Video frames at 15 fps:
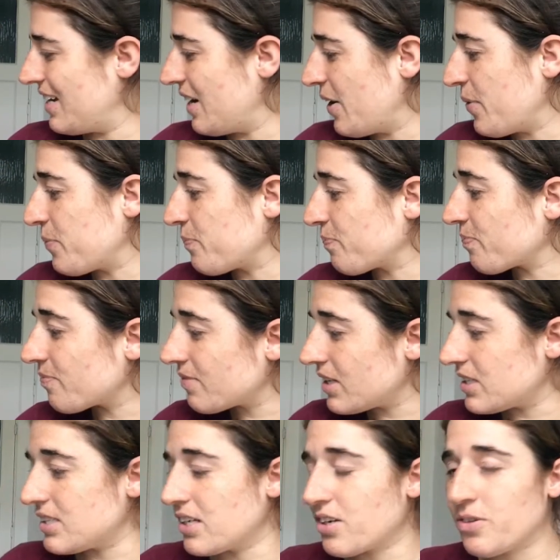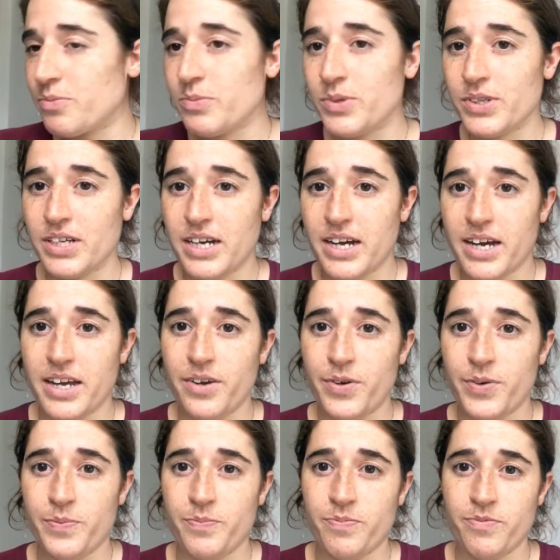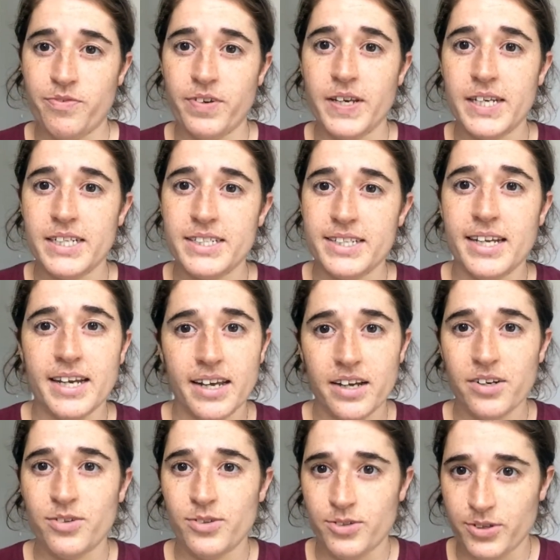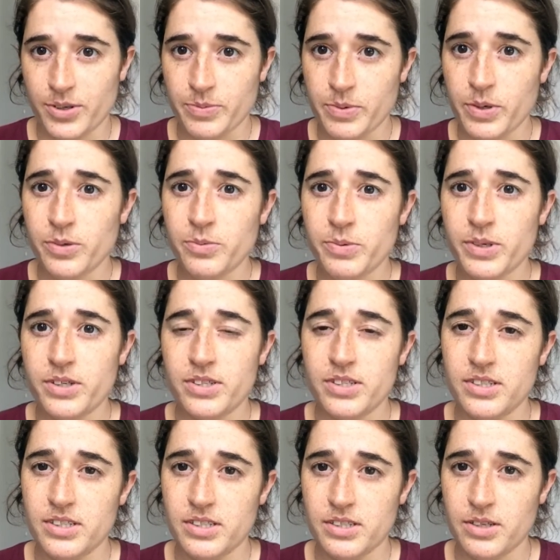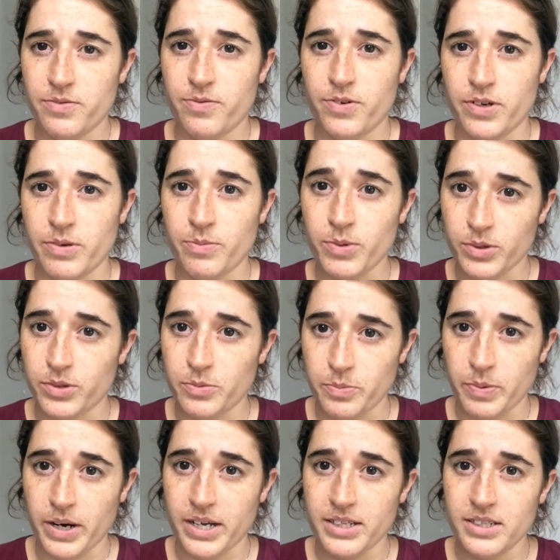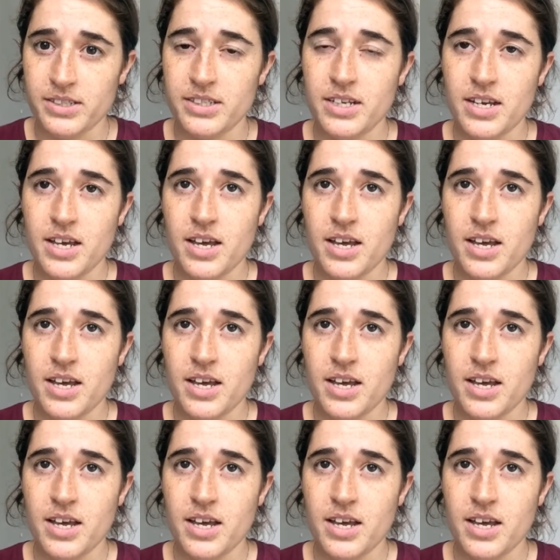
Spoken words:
The second book I finished I cannot talk about because it's for the book to prize.